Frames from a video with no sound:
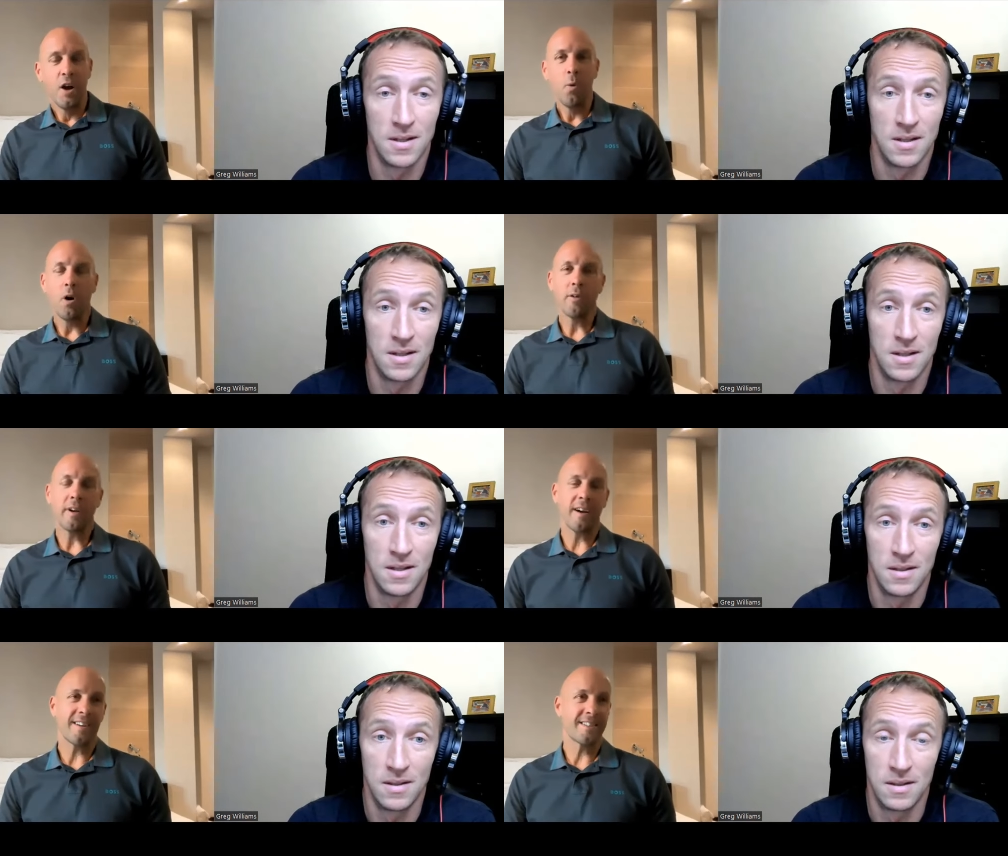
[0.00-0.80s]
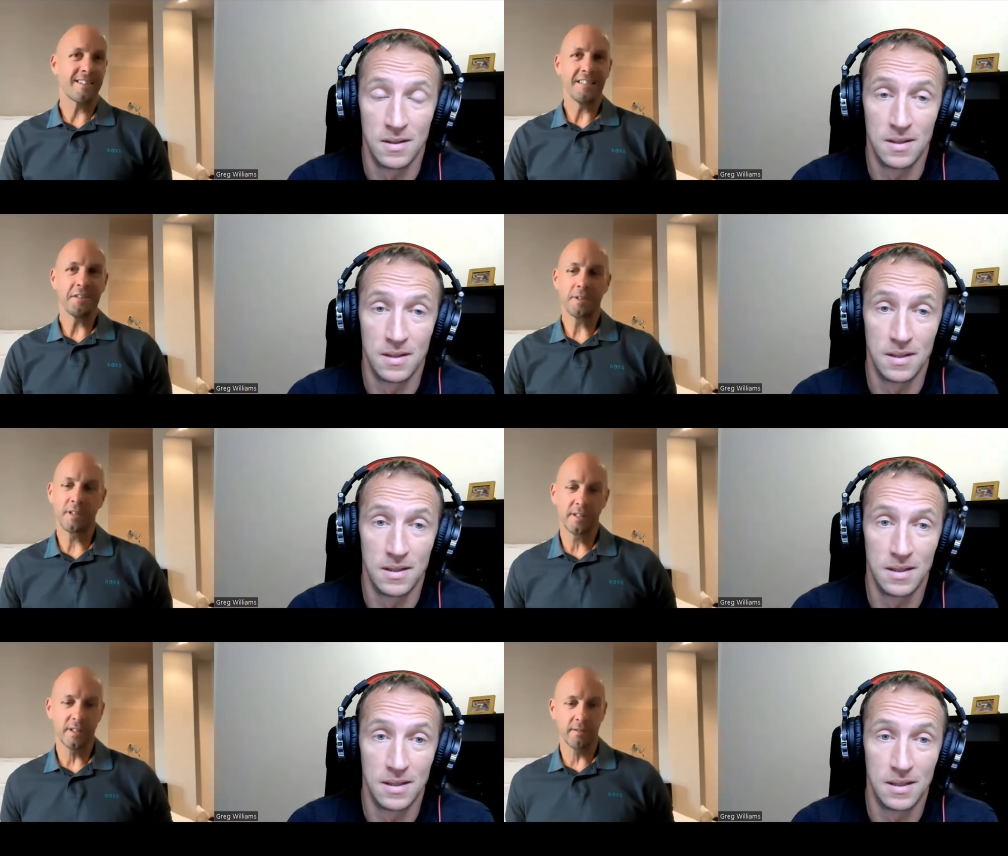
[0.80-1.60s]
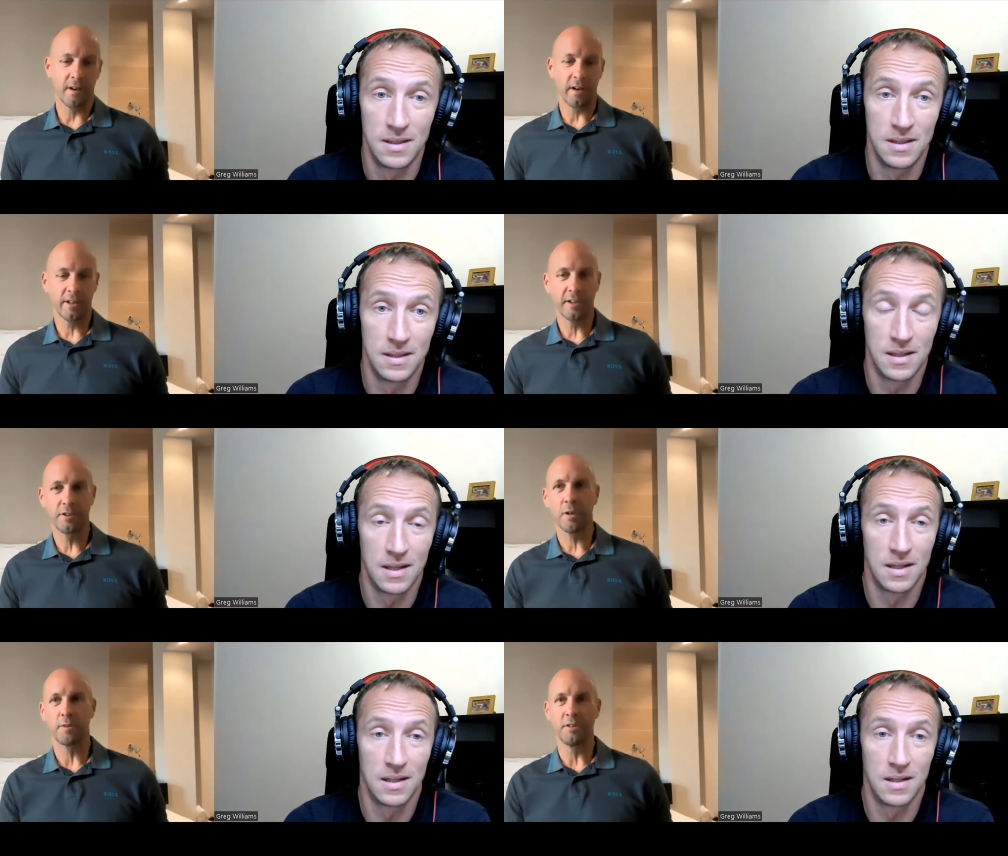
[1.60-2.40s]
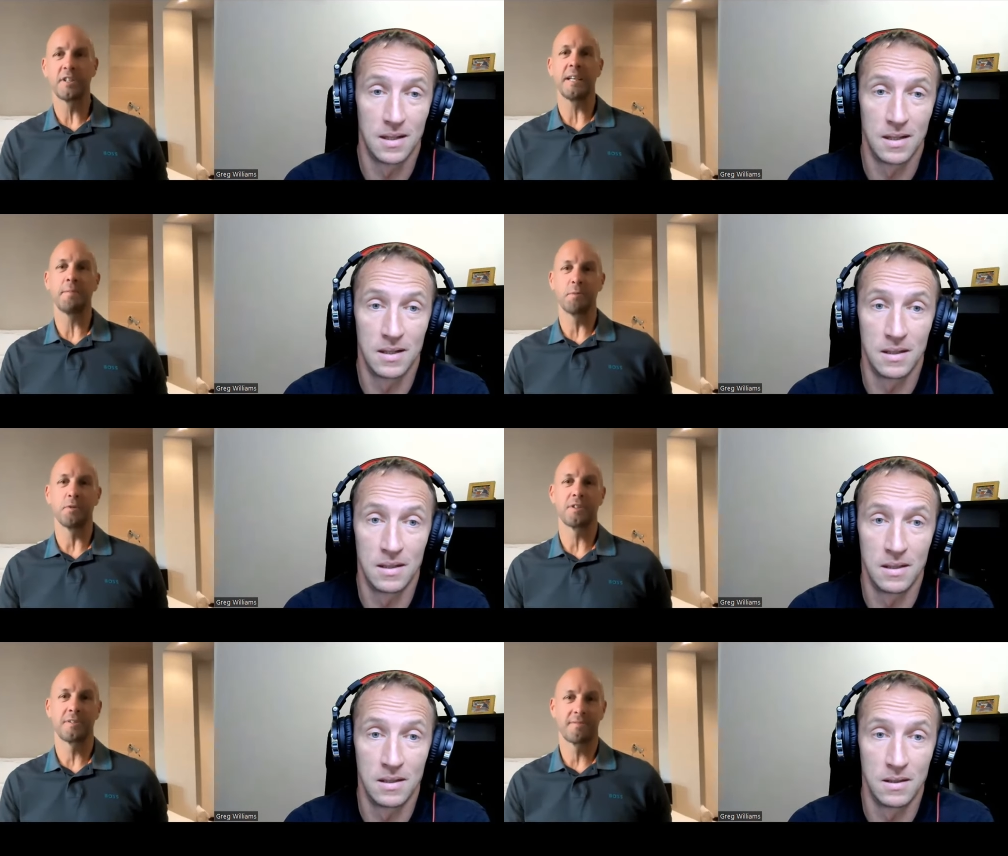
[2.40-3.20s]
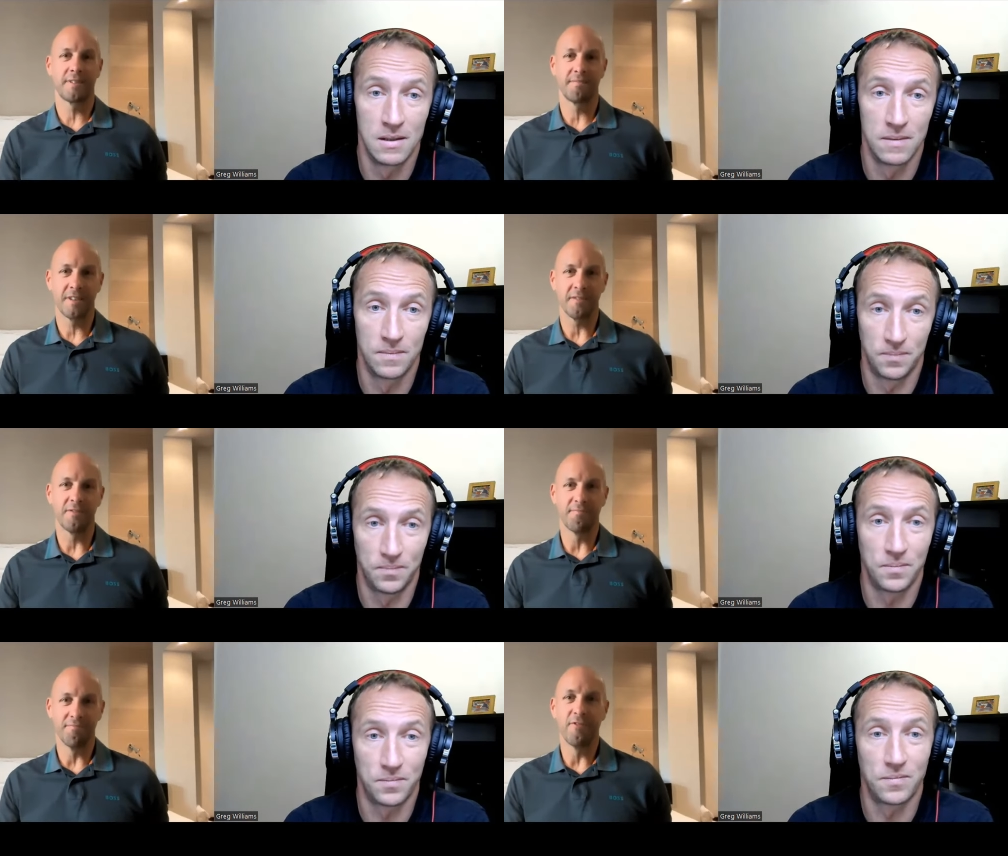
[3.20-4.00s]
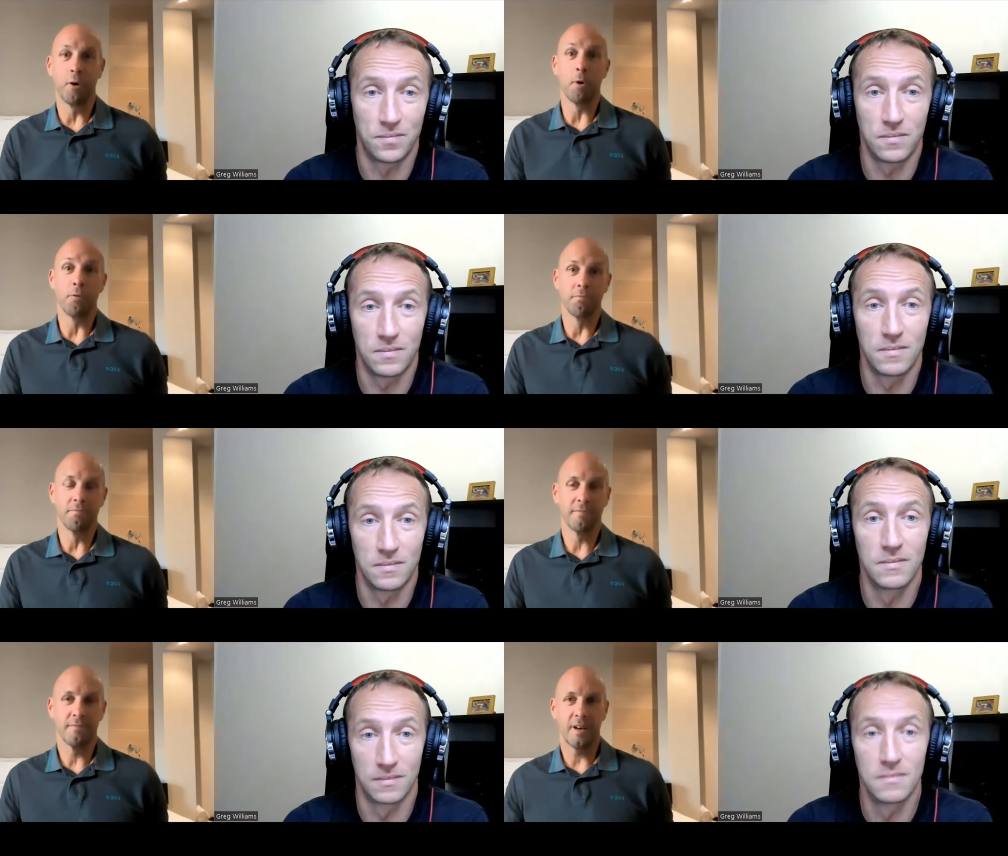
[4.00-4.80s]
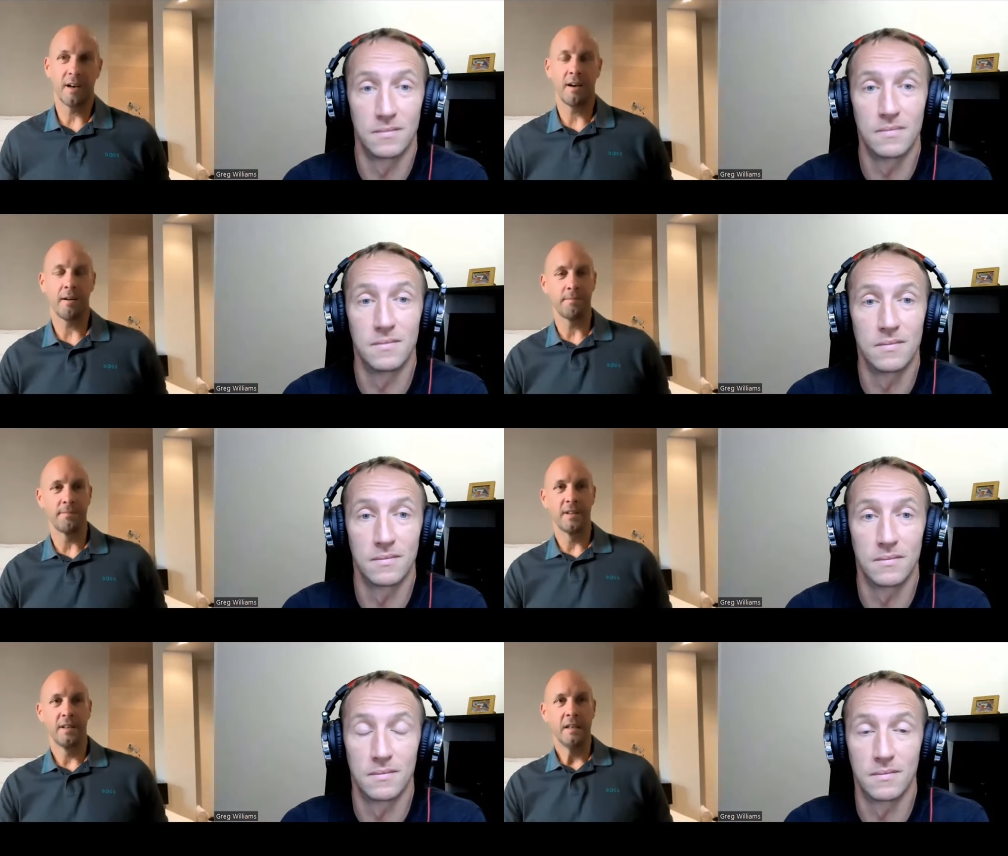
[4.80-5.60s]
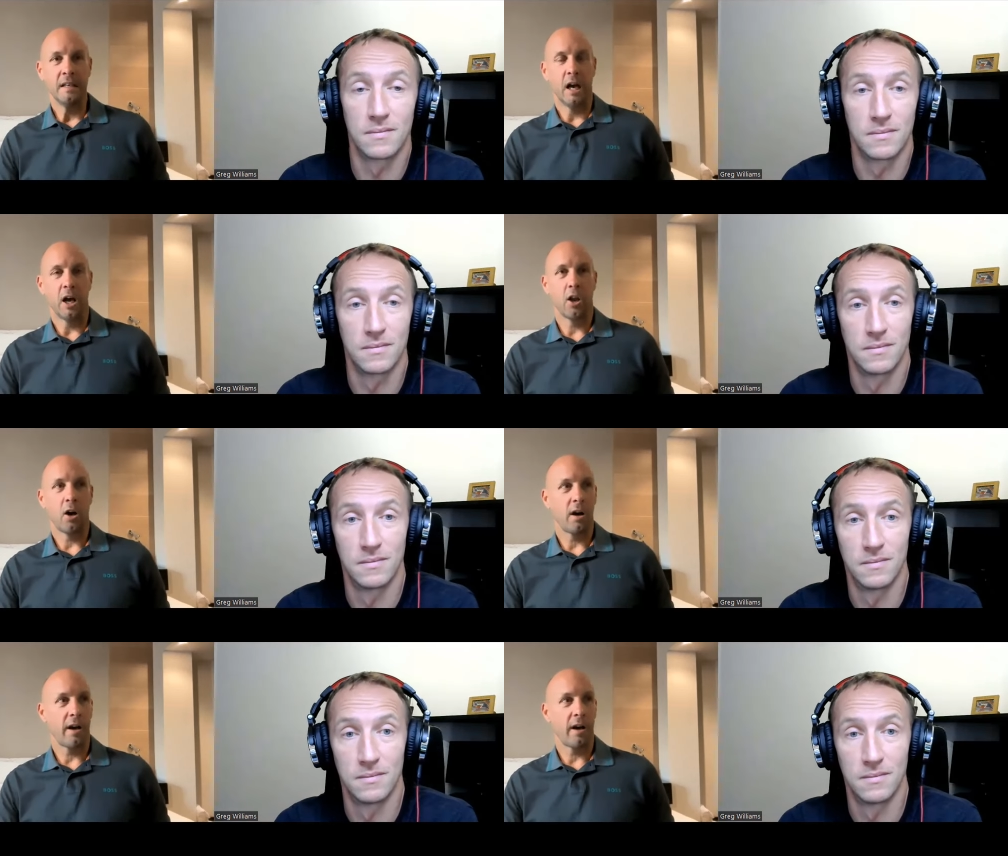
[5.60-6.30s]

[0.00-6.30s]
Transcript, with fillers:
Speaker 1: Well, it's just interesting. So I kind of grew up doing team sports, uh, football um, a lot.